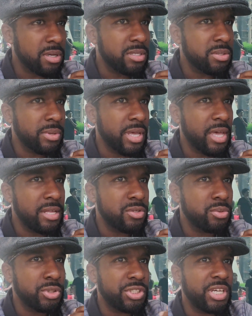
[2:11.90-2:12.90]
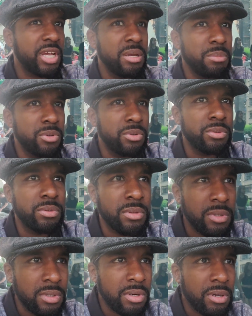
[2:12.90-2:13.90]
it's okay to shame you
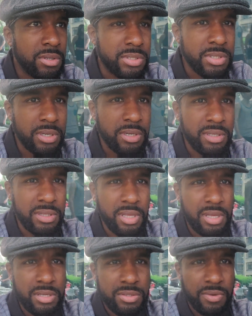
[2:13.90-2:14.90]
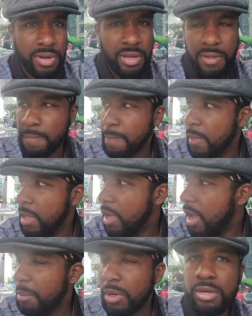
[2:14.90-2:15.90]
on certain things, right?
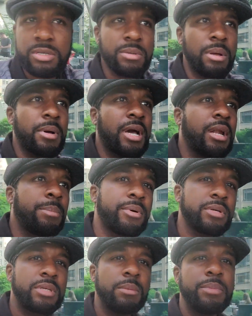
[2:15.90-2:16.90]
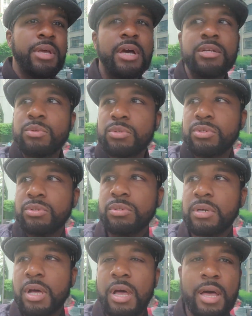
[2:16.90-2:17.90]
I'm a kind of person, I'll be honest with you.
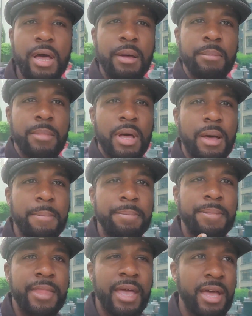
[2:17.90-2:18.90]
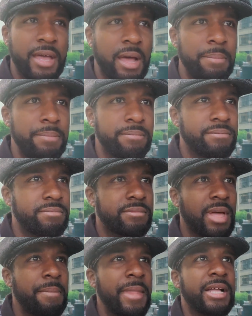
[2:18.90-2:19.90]

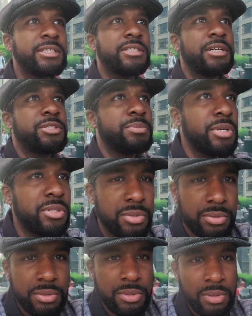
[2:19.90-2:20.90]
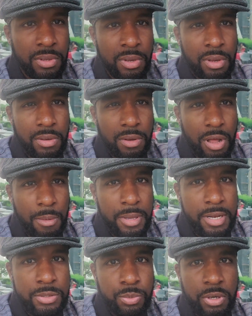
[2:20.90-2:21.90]
I'm not judgmental. You know what I
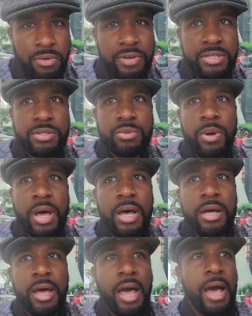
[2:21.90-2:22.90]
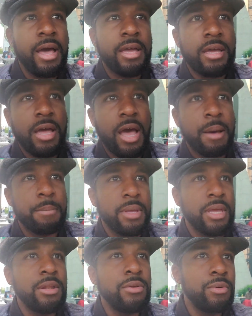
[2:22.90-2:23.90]
mean? This is one of the reasons why I'm
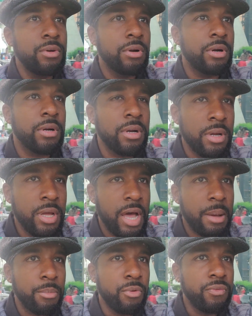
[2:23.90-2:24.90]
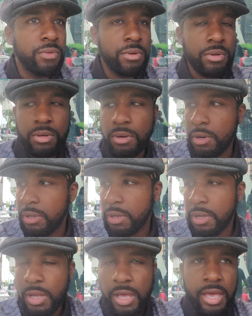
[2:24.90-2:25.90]
in New York. I moved to New York
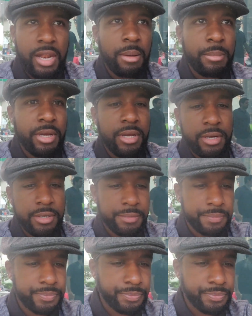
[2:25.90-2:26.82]
and I'm here.